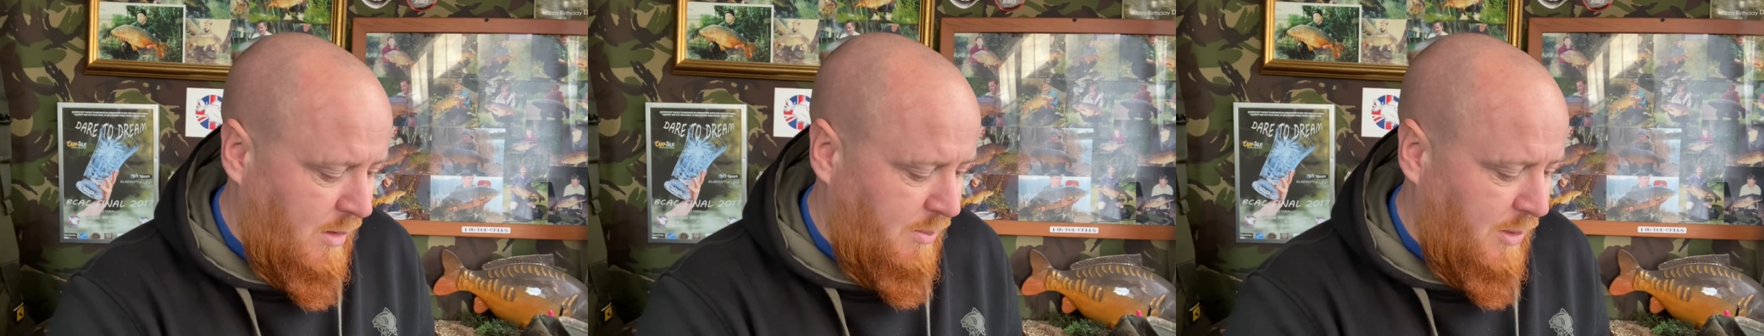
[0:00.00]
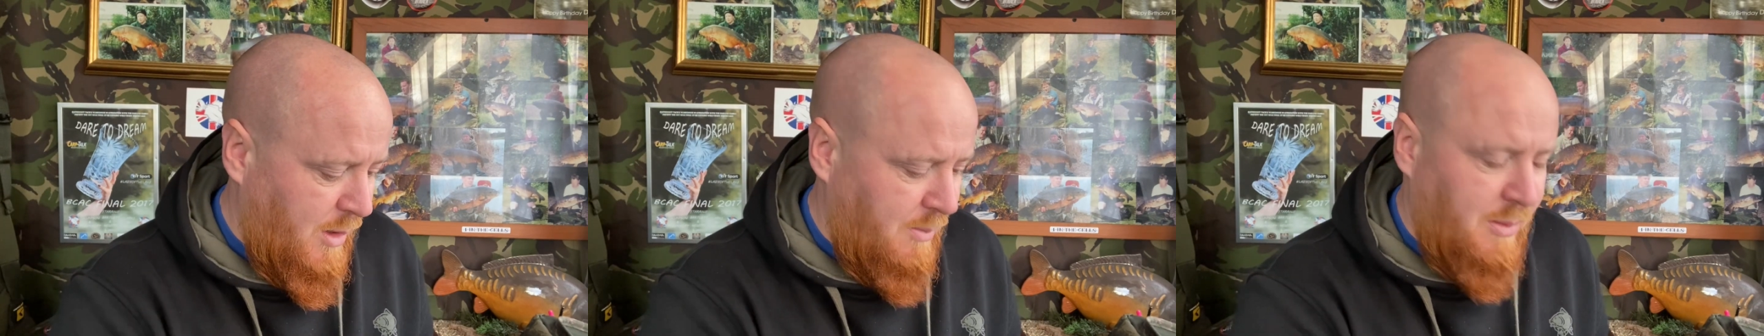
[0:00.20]
a
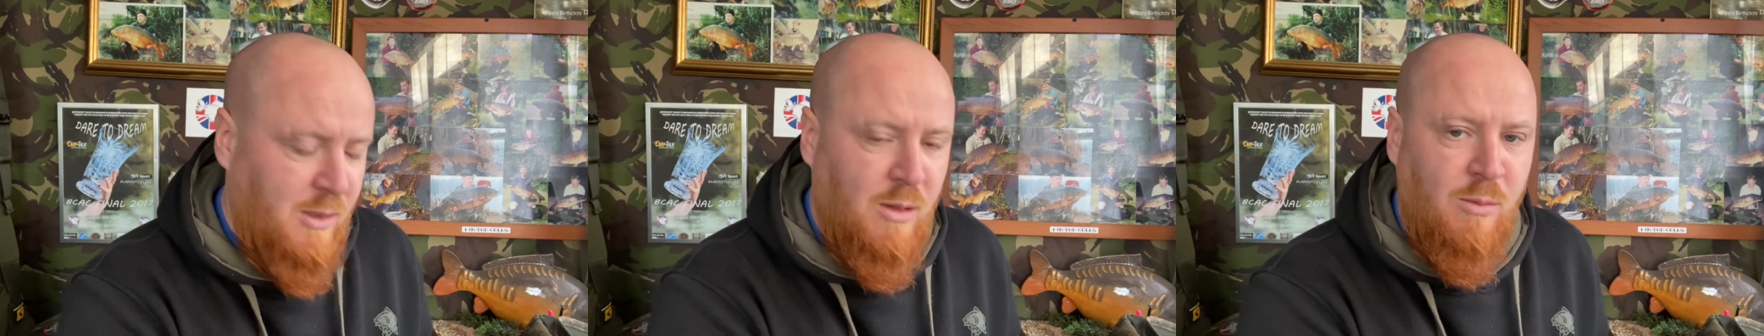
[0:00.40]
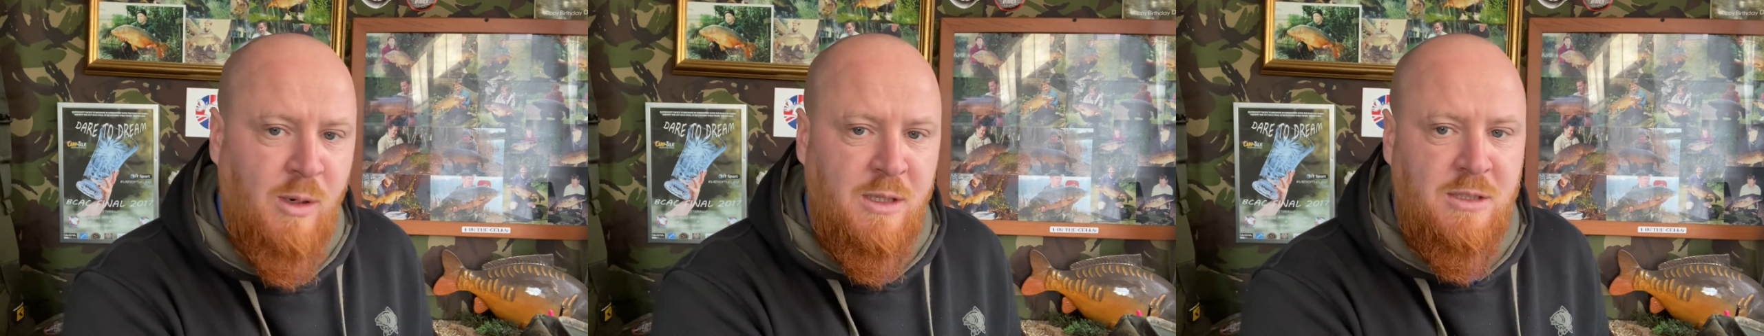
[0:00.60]

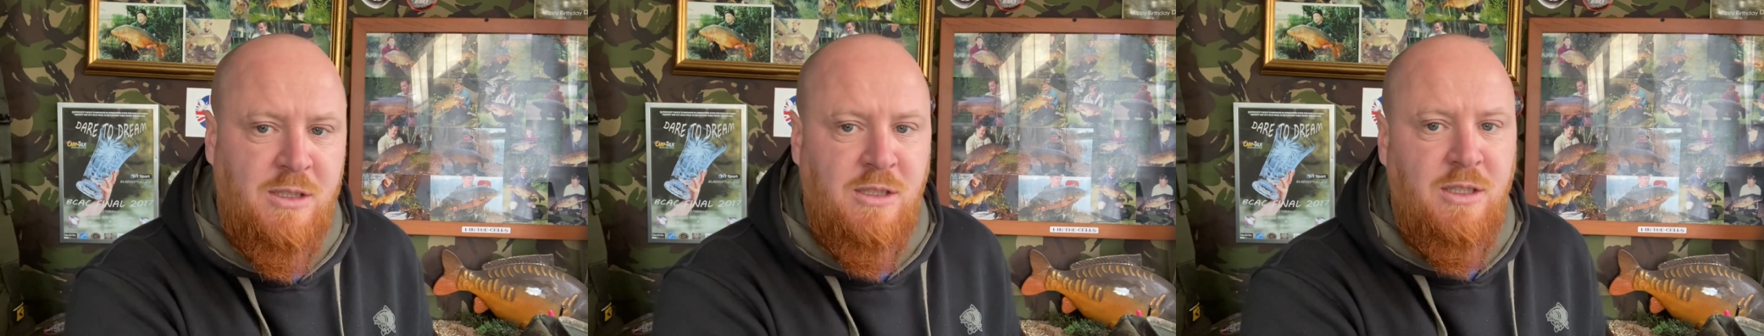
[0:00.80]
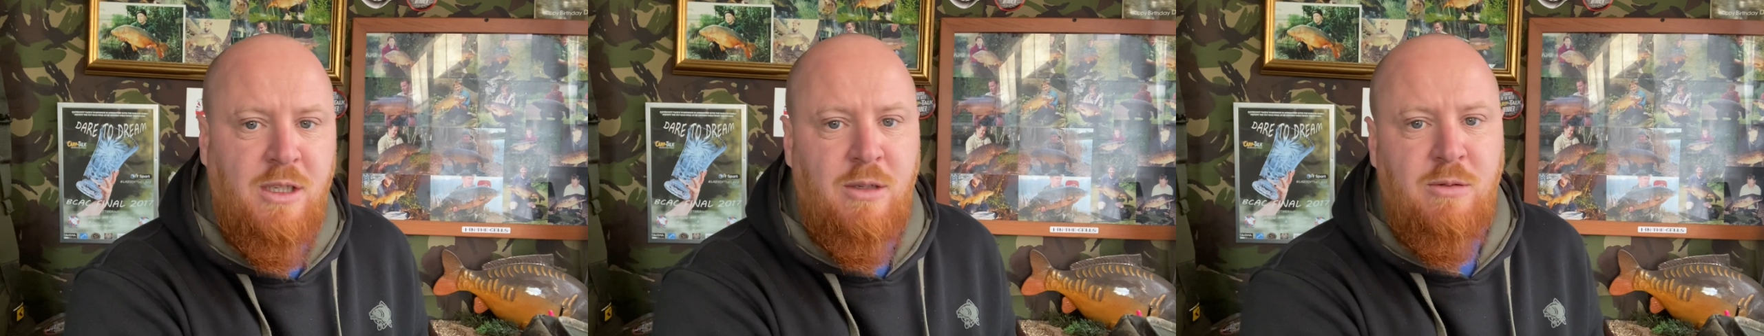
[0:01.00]
popular one
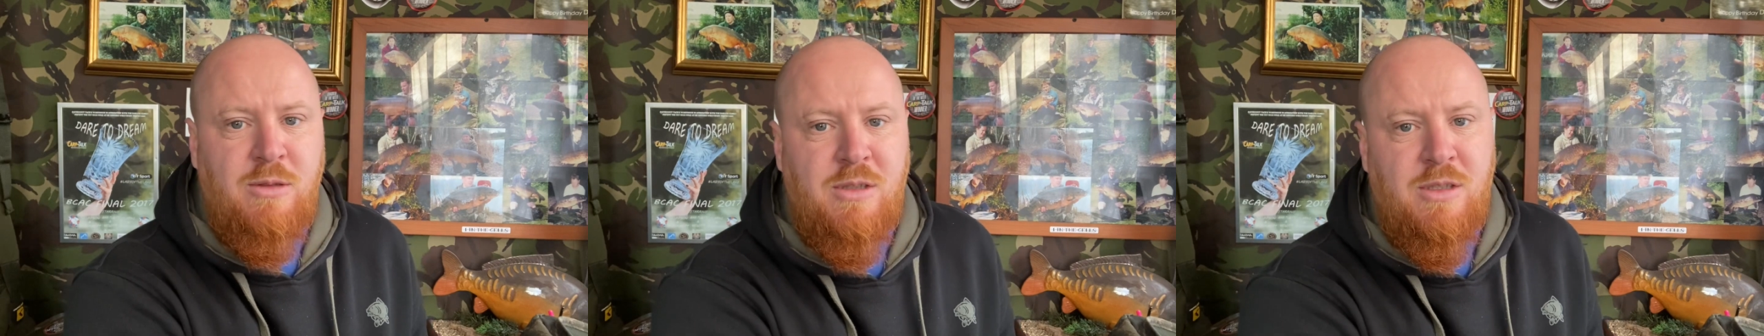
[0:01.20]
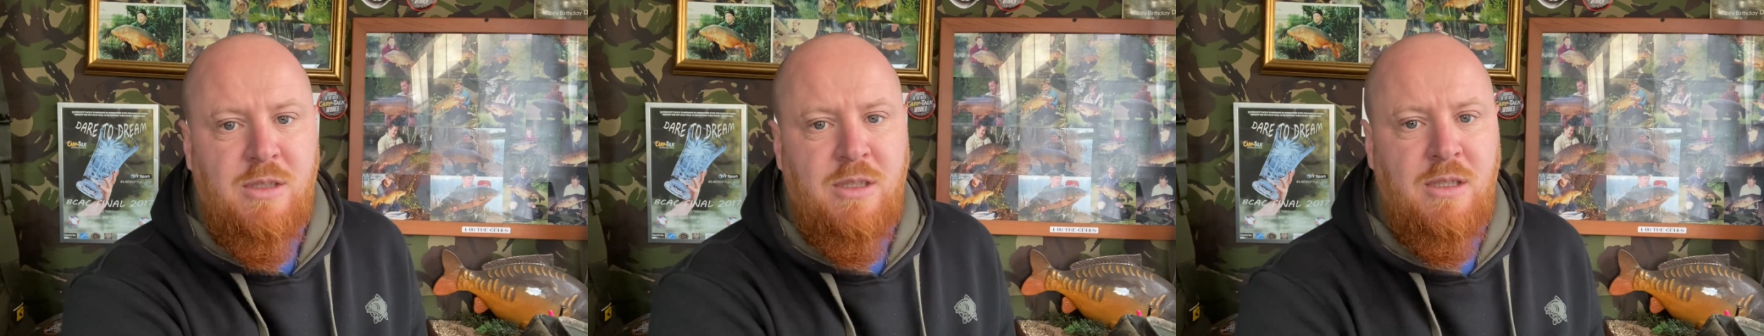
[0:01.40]
to
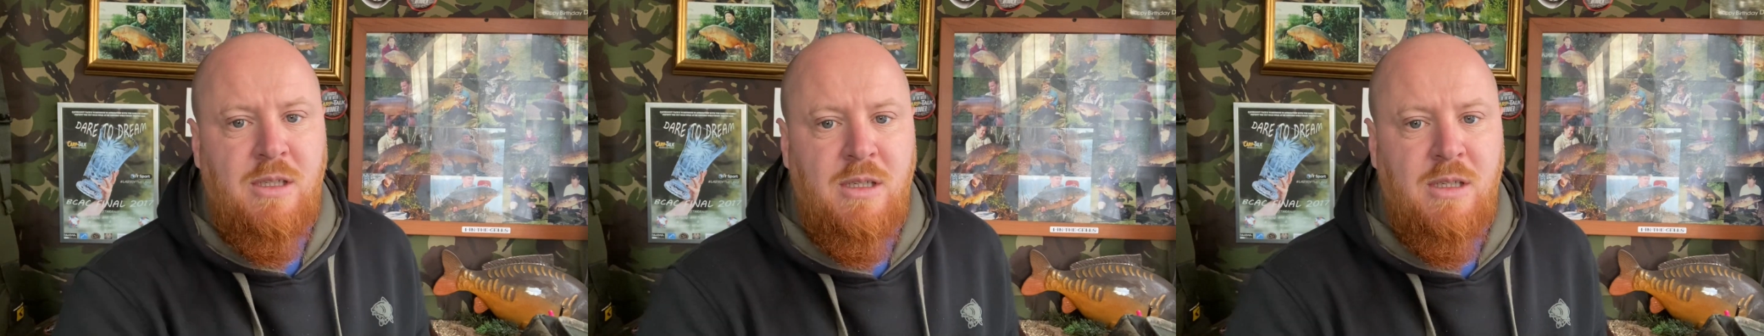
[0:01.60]
use.